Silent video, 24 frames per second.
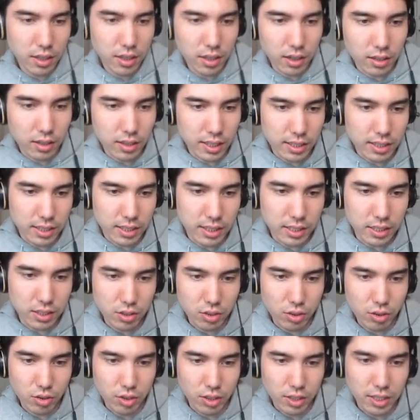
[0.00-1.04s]
Alexei
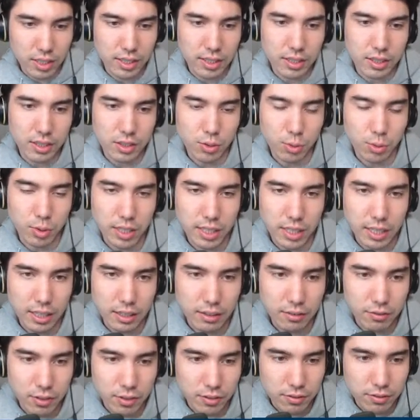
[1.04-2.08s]
Sorokin,
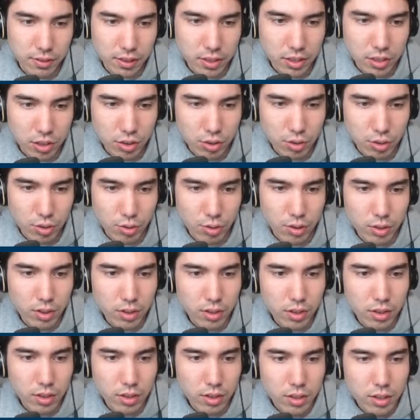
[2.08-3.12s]
2852,
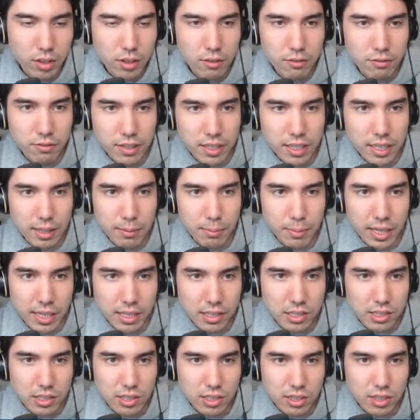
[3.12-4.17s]
FIDE
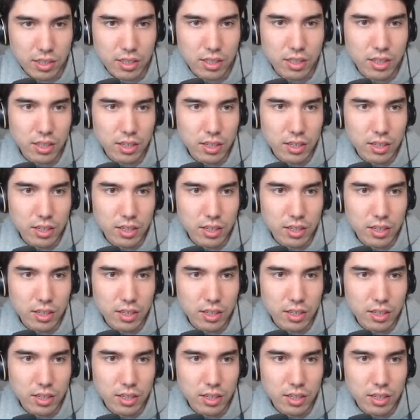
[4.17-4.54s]
master.